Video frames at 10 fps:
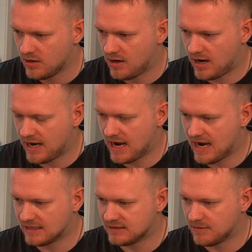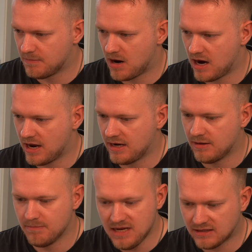I had my
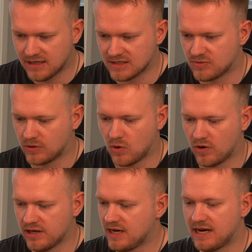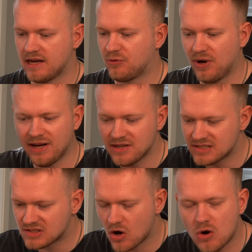meetings recorded, and I created
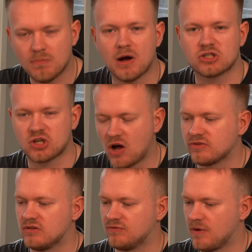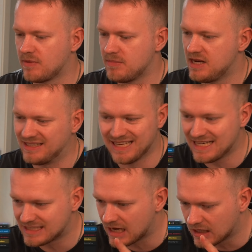so much content from the meetings.
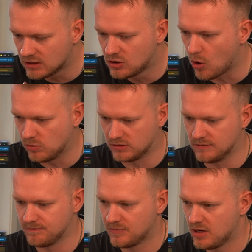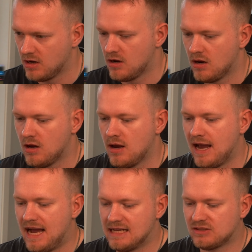It's golden.
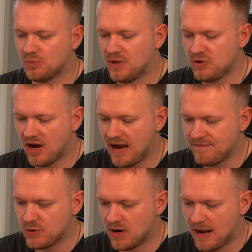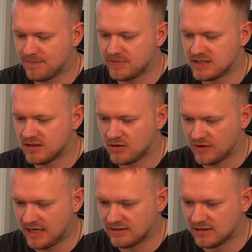And when you have your apps
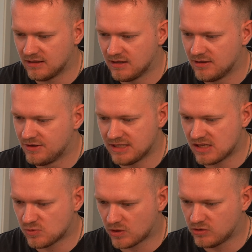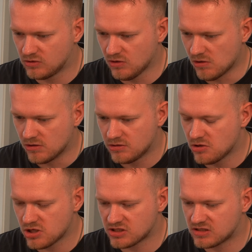connected, this is what you do. You
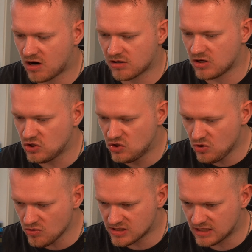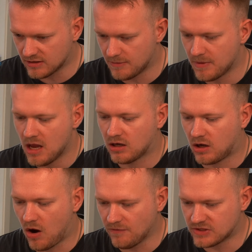just start using them
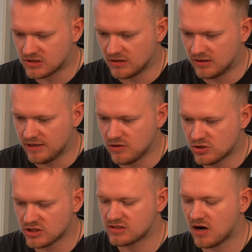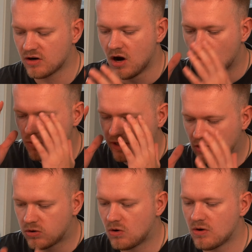constantly. You just start
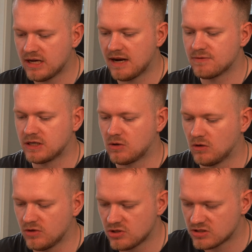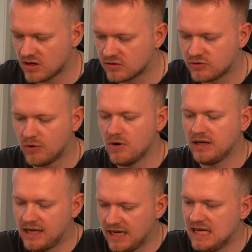recording every call. You just start
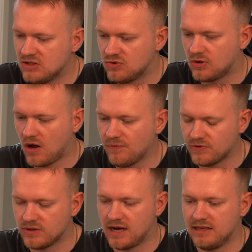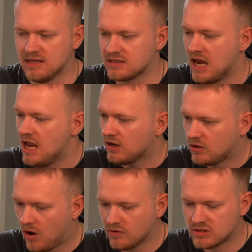turning it into content ideas
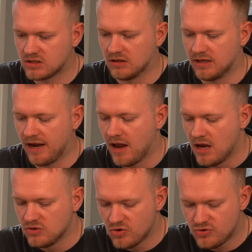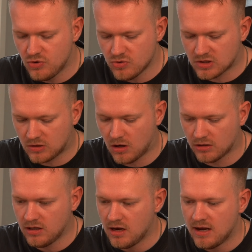constantly. You use
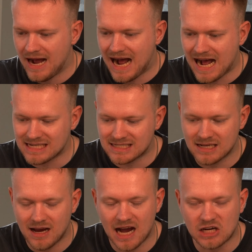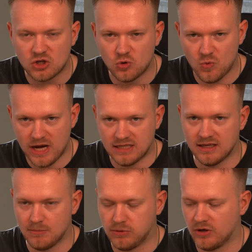Claude as a great
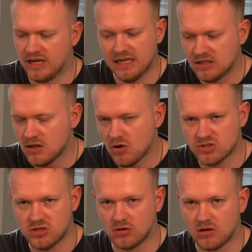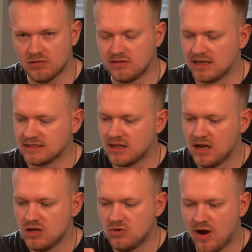employee. It knows your context.
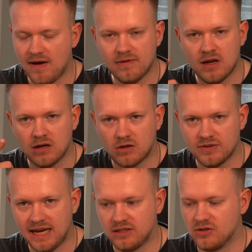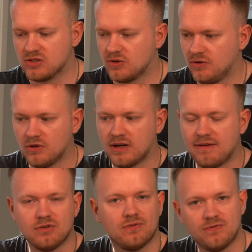You have connectors, so you don't
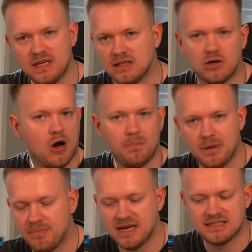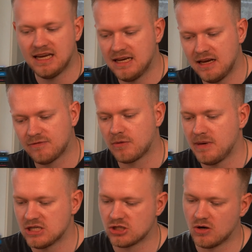have to feed, copy, paste in
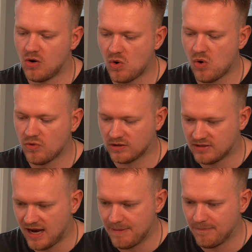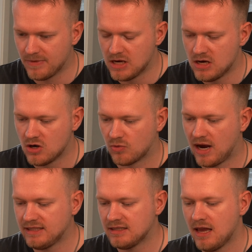information all the time,
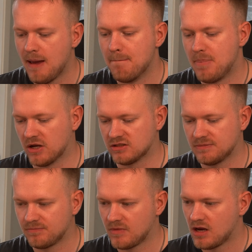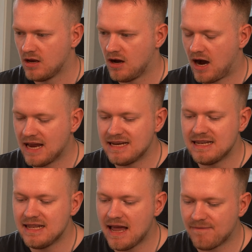right? But I
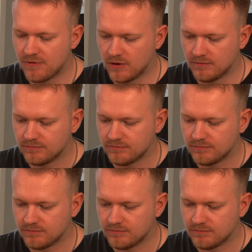never